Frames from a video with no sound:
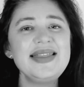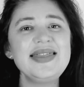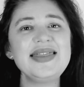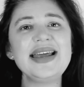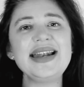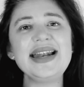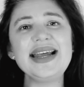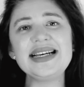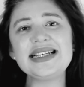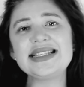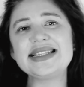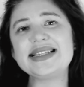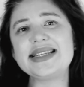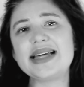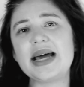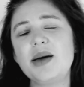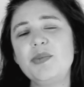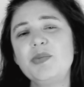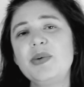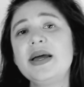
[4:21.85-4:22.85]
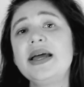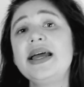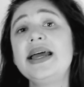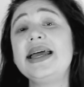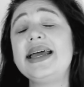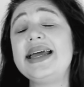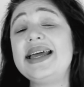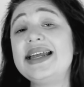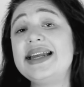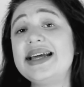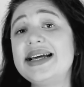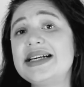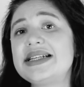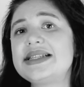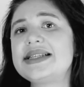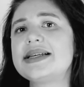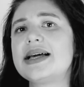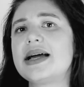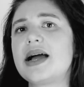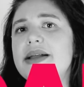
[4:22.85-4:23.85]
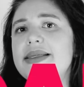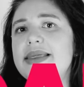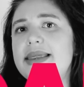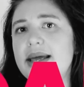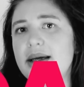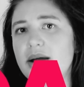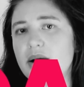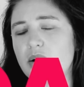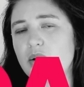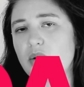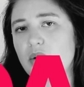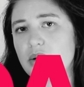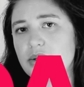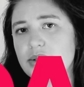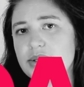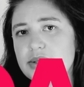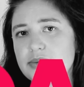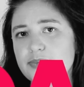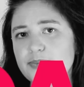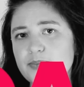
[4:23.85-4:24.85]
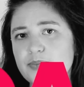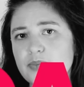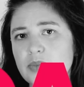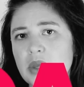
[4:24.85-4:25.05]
The next step, it is their goals.